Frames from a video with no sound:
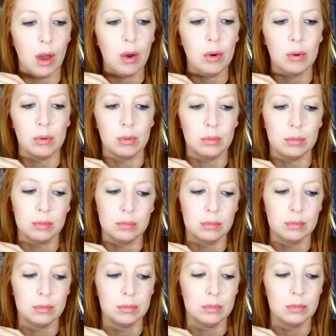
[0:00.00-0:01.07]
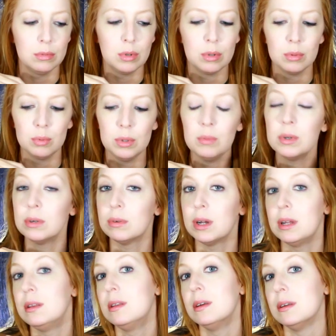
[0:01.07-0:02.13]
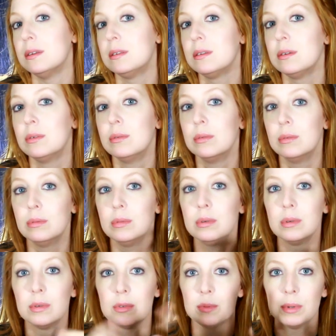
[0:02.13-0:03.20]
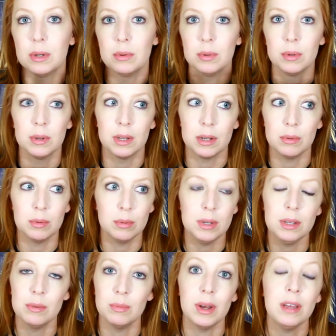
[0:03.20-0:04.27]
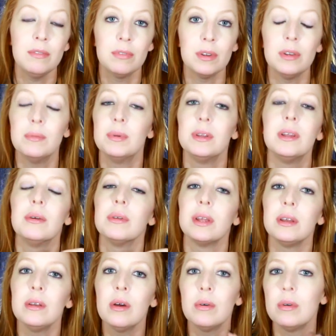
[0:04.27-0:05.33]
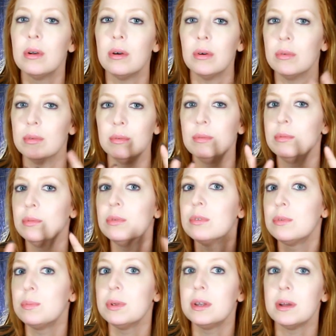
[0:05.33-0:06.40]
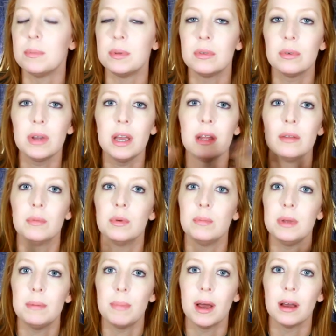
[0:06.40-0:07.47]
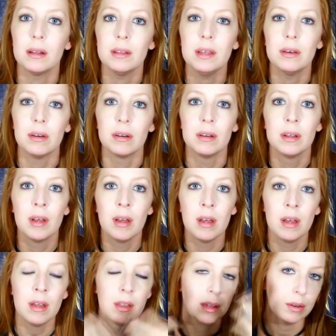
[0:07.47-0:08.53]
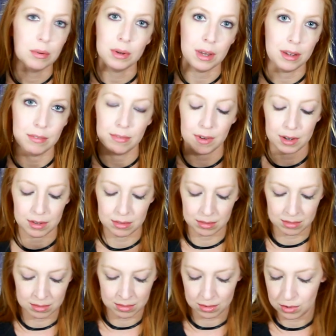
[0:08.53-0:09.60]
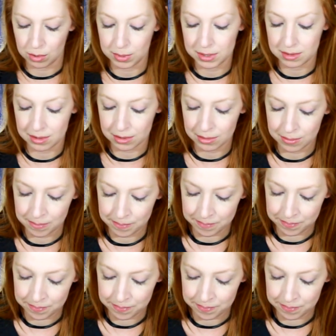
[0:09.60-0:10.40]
oh, well, we want to ride this, so we'll go split. We were like, well, we can wait for you. But they were like, no, we'll split up. It's okay, and then we'll meet back later. Okay, fine. No big deal.